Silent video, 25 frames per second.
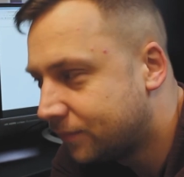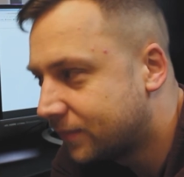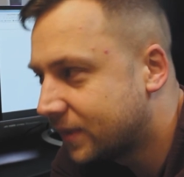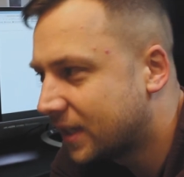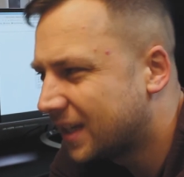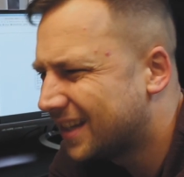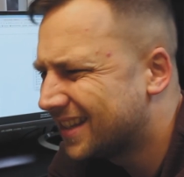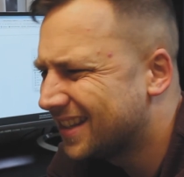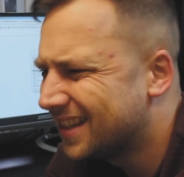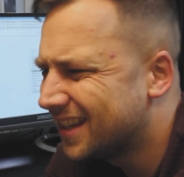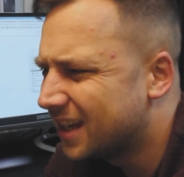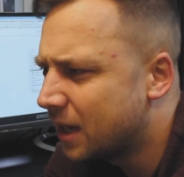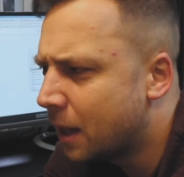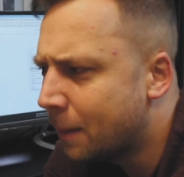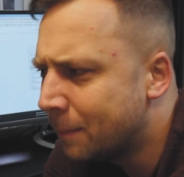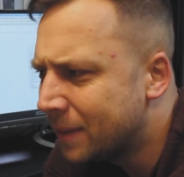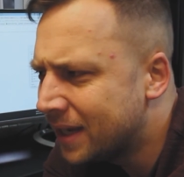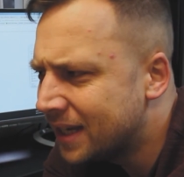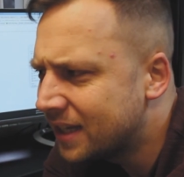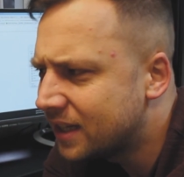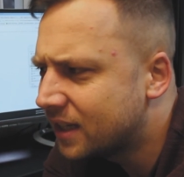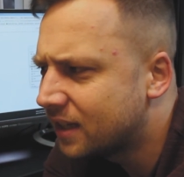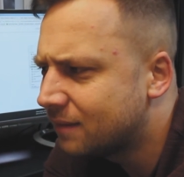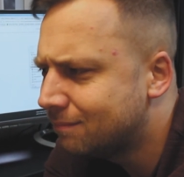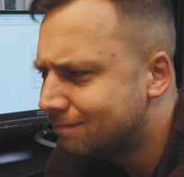That, I
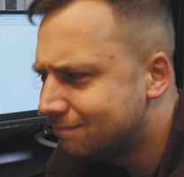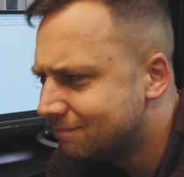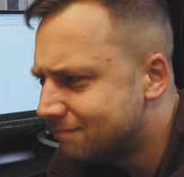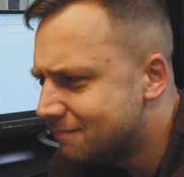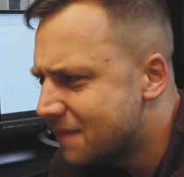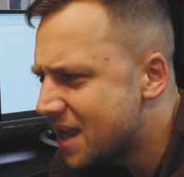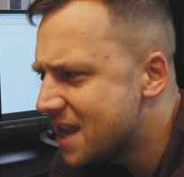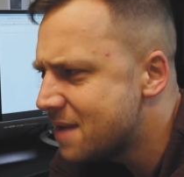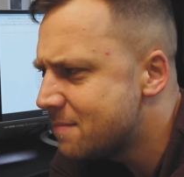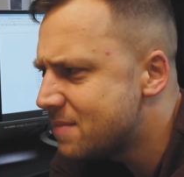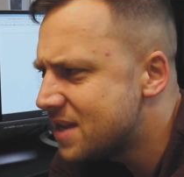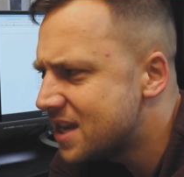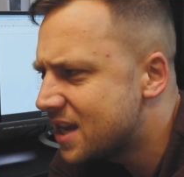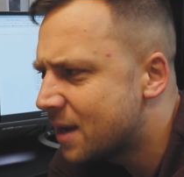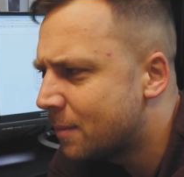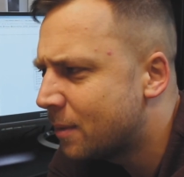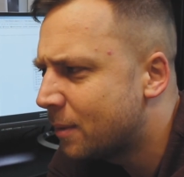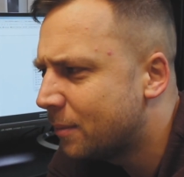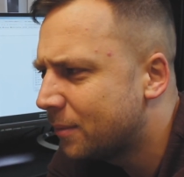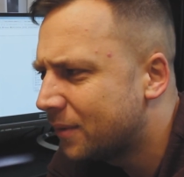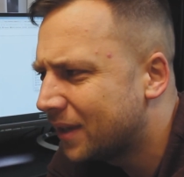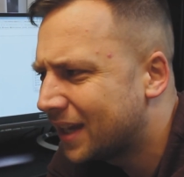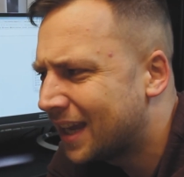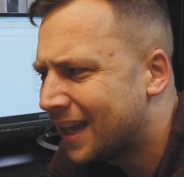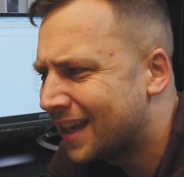mean, maybe come
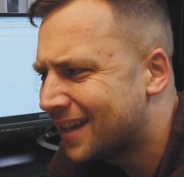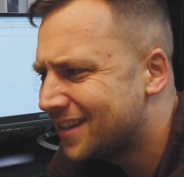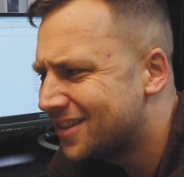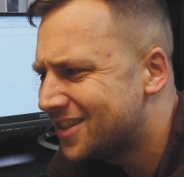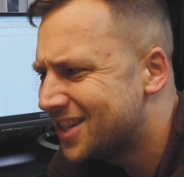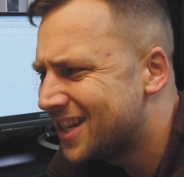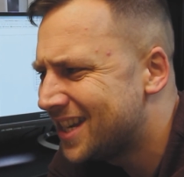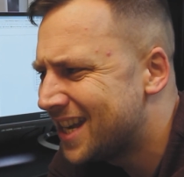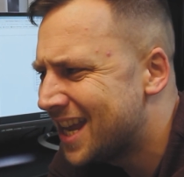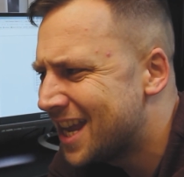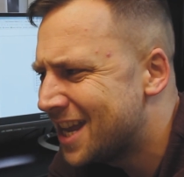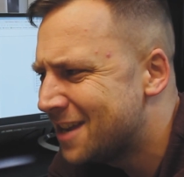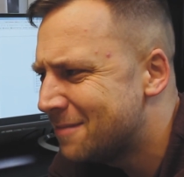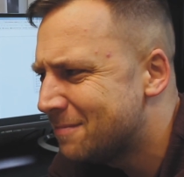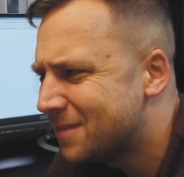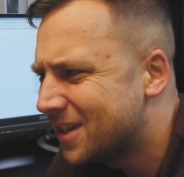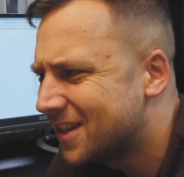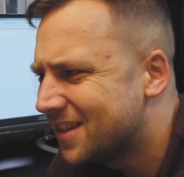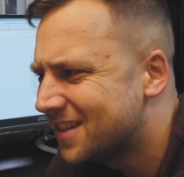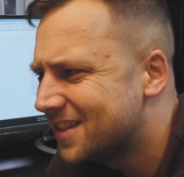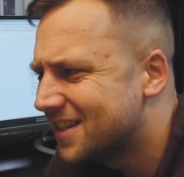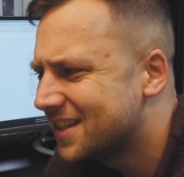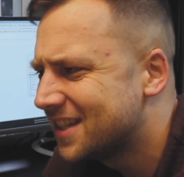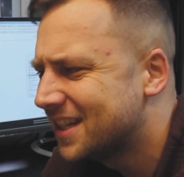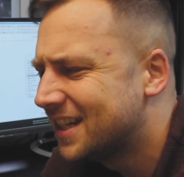up with a catchier name
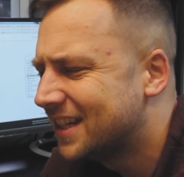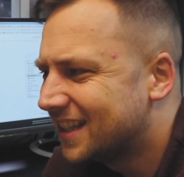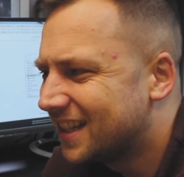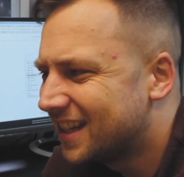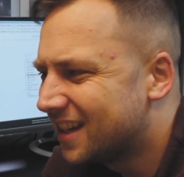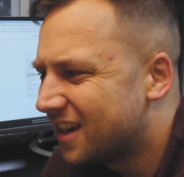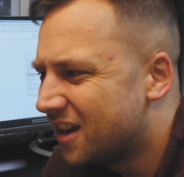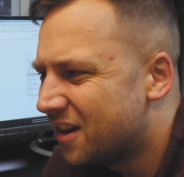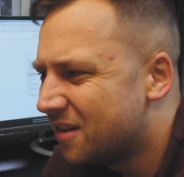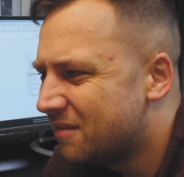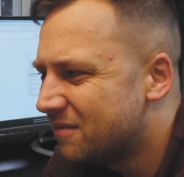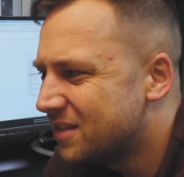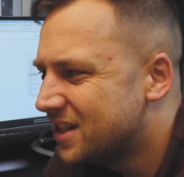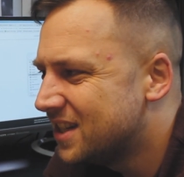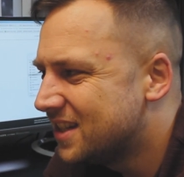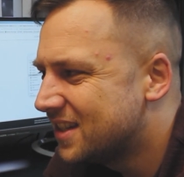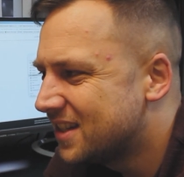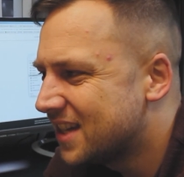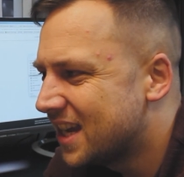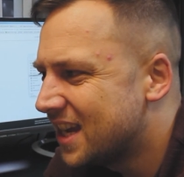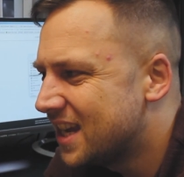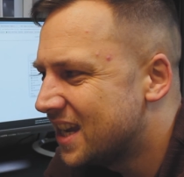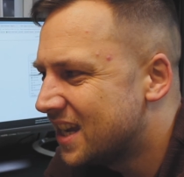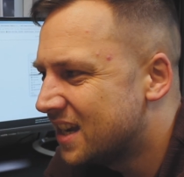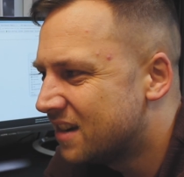because you can't really
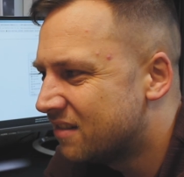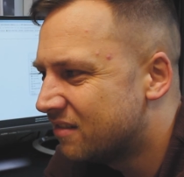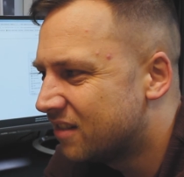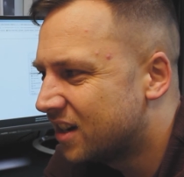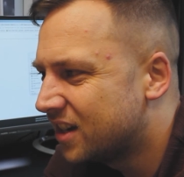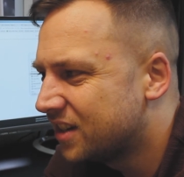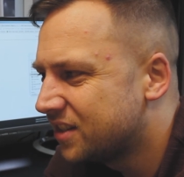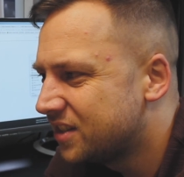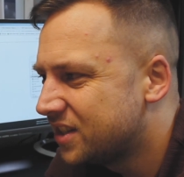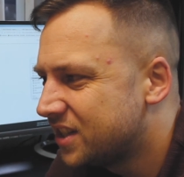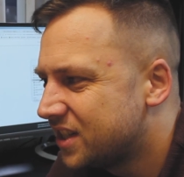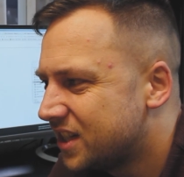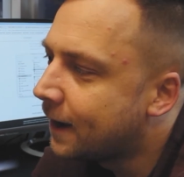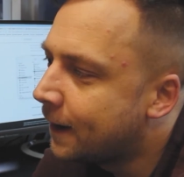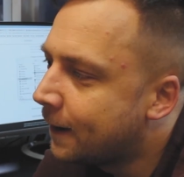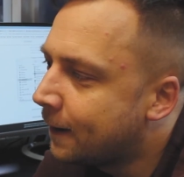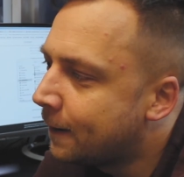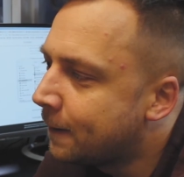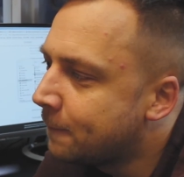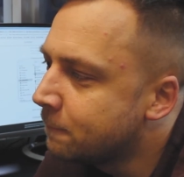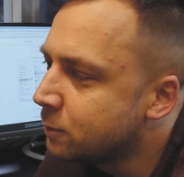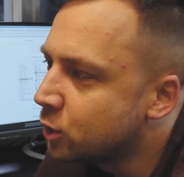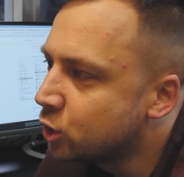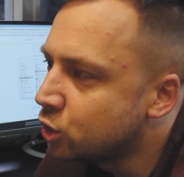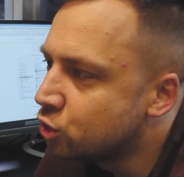say it in a rush.
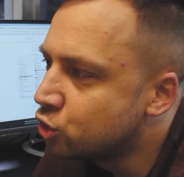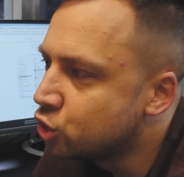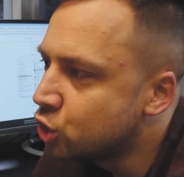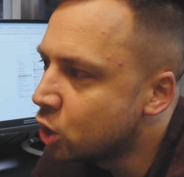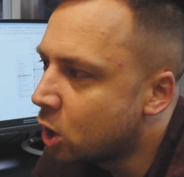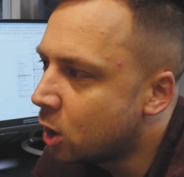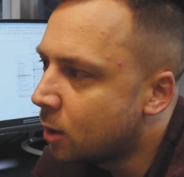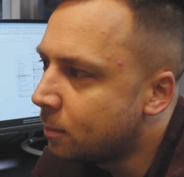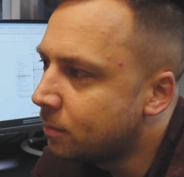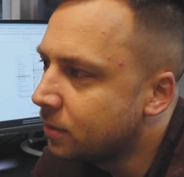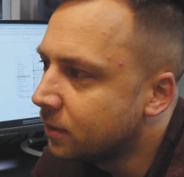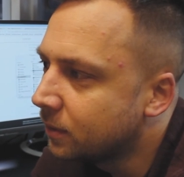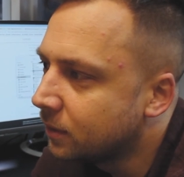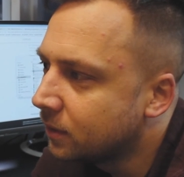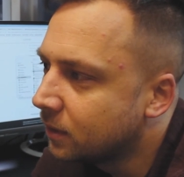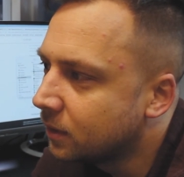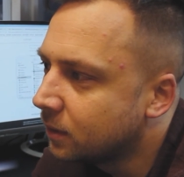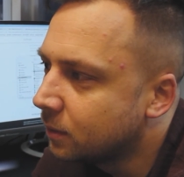Good job.